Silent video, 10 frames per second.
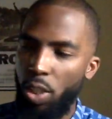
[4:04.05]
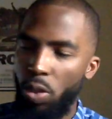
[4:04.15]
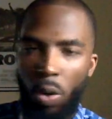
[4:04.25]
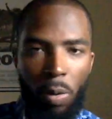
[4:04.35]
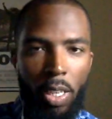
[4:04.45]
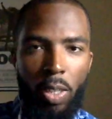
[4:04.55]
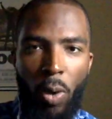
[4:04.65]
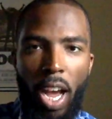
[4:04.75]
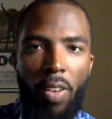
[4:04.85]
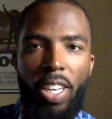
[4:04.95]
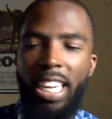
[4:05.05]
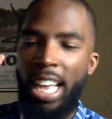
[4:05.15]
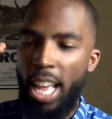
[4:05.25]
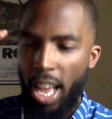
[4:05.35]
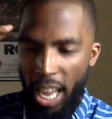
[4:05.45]
you're going to get grounded,
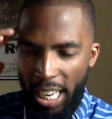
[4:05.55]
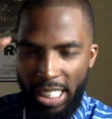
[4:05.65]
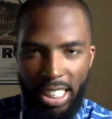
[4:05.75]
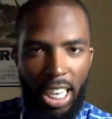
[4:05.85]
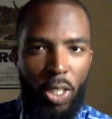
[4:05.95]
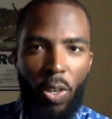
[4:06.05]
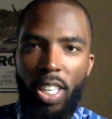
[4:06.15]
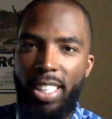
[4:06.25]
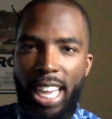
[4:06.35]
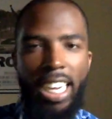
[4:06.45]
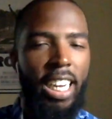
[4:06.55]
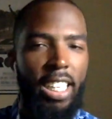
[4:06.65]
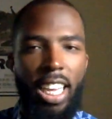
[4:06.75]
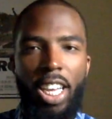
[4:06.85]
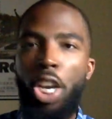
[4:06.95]
etc., that kind of
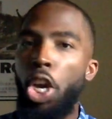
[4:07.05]
thing.